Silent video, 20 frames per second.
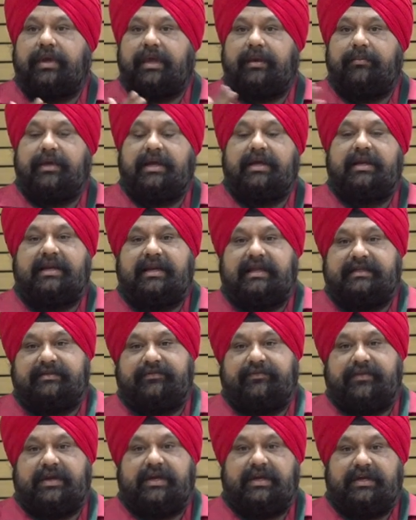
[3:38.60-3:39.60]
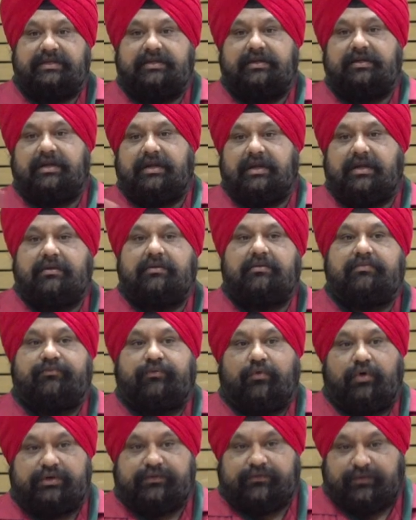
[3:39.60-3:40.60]
chemical classification
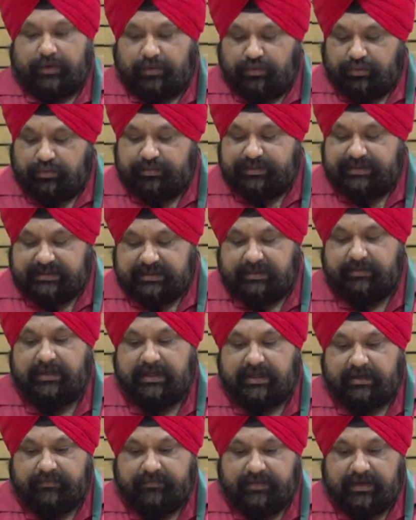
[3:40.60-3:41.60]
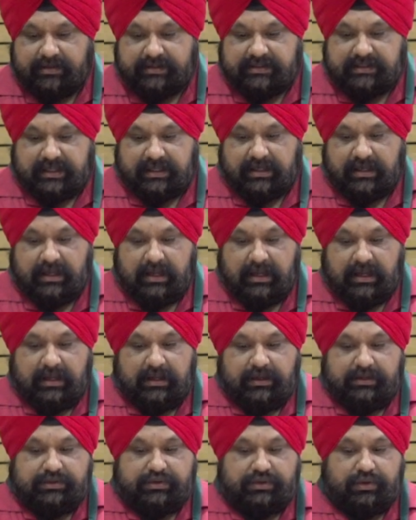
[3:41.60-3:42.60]
was found to be similar. We will see.
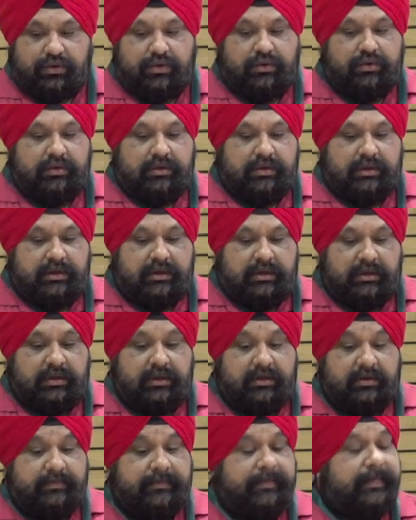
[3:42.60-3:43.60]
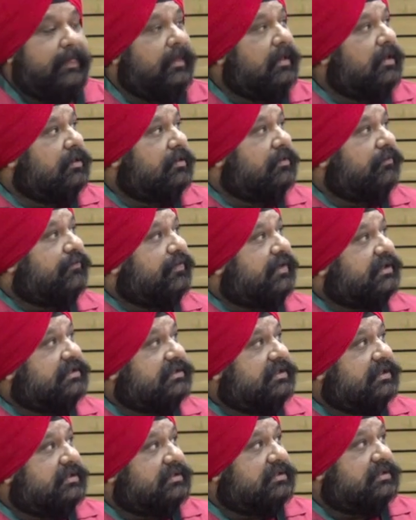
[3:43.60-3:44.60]
So the
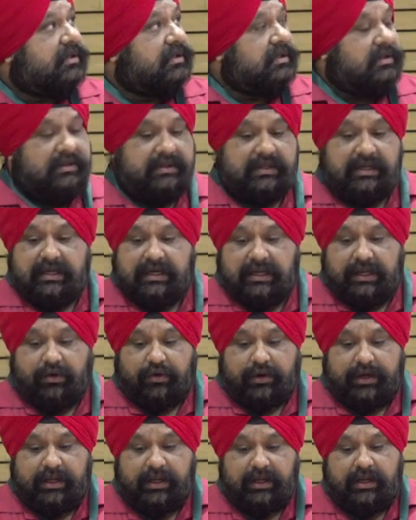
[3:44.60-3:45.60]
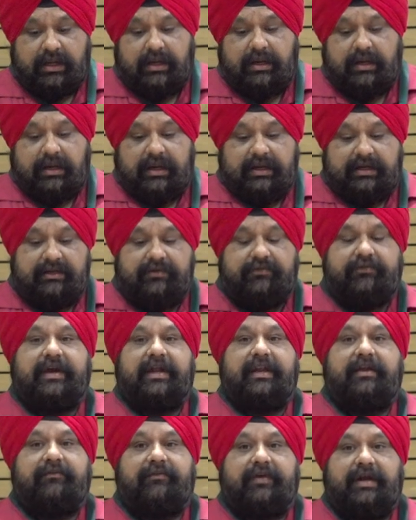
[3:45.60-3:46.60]
first is the Giloy. It is
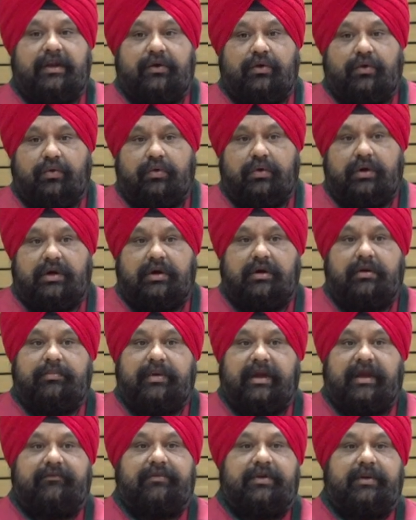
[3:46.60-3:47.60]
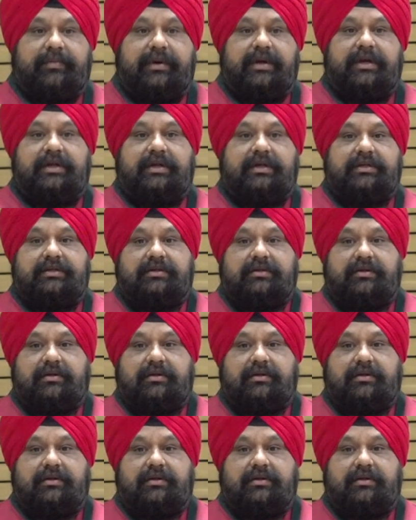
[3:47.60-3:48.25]
very well known herb. Everybody